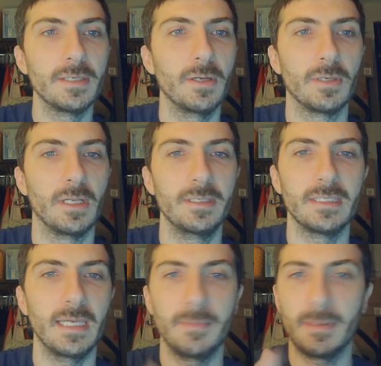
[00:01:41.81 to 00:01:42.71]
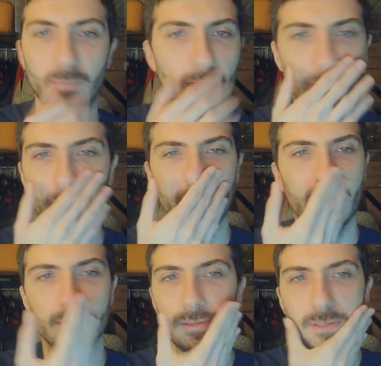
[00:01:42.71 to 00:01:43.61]
No, the London game. I'm on it
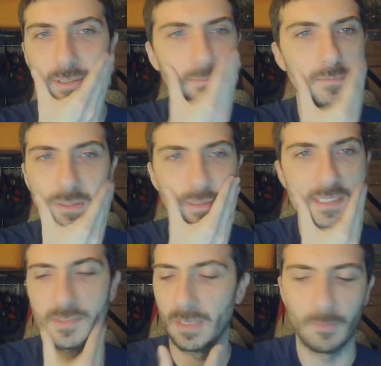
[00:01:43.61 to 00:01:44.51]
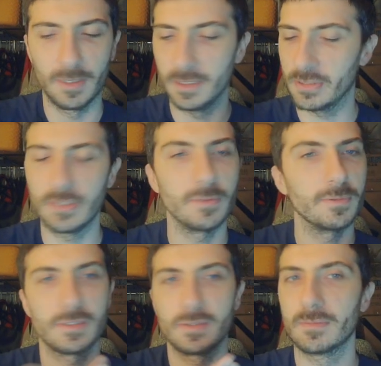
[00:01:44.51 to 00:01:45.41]
now. You're good. This is what I wanted us to do.
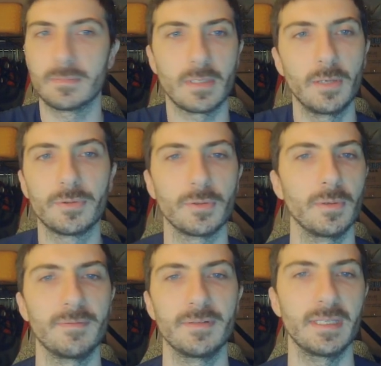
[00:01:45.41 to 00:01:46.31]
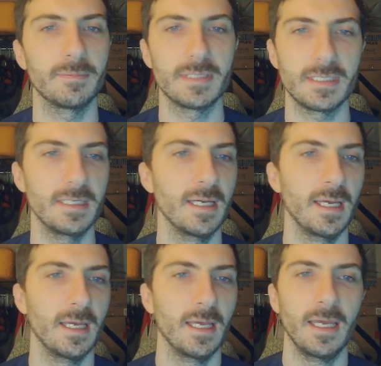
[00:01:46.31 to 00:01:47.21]
Just go through everything we see.
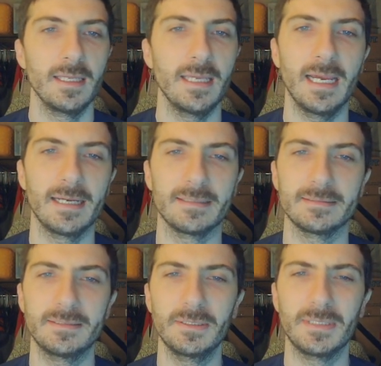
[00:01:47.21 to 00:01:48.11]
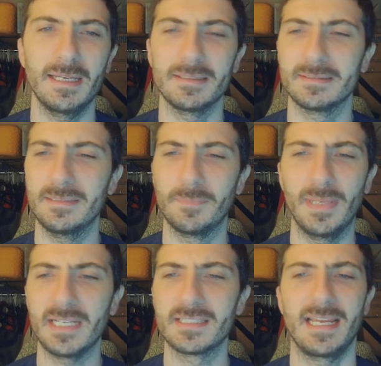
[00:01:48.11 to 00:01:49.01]
Yeah, dude, the
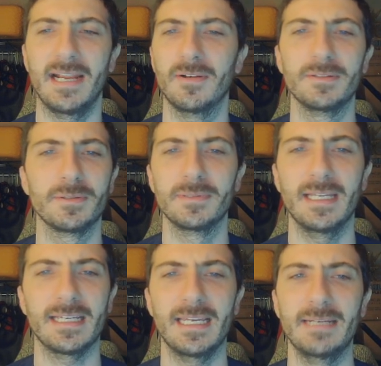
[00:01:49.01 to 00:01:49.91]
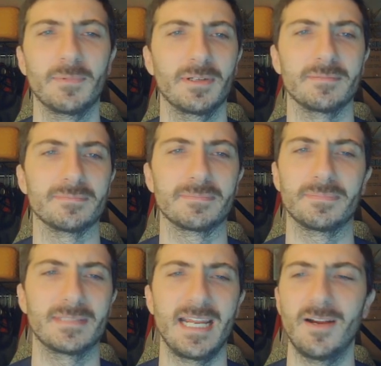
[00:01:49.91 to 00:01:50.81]
picks Aaron threw in that game were
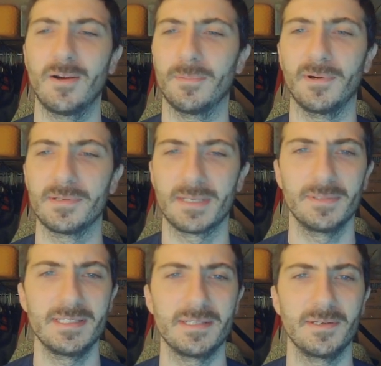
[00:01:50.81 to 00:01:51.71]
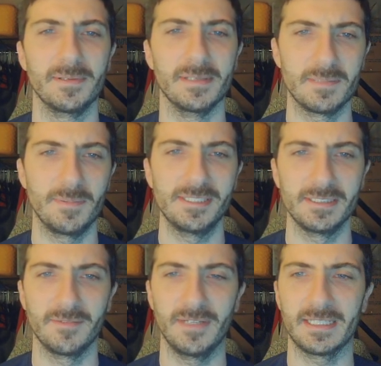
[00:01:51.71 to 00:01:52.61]
terrible. I was like, what is he doing? Especially
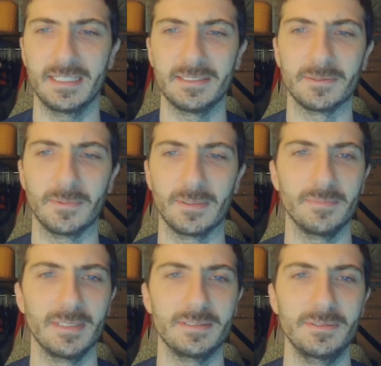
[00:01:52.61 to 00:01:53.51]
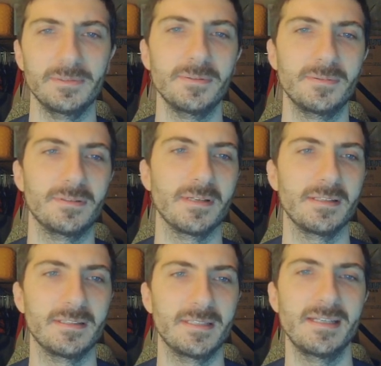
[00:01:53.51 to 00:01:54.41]
the Van Ginkel one. I'm like, dude, you
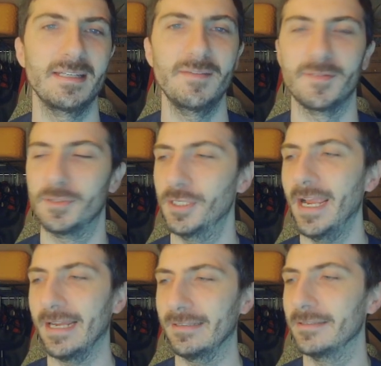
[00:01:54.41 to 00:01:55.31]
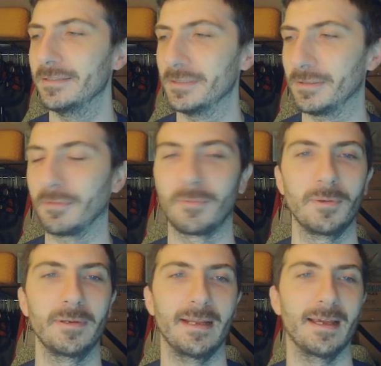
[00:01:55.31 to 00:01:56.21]
didn't even check. You just
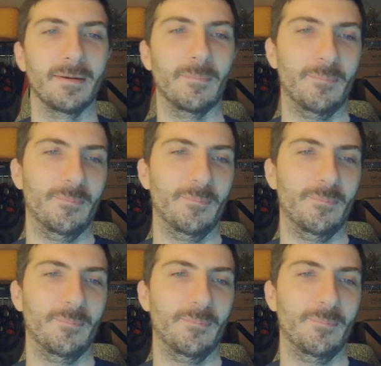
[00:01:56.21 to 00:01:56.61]
threw it at him.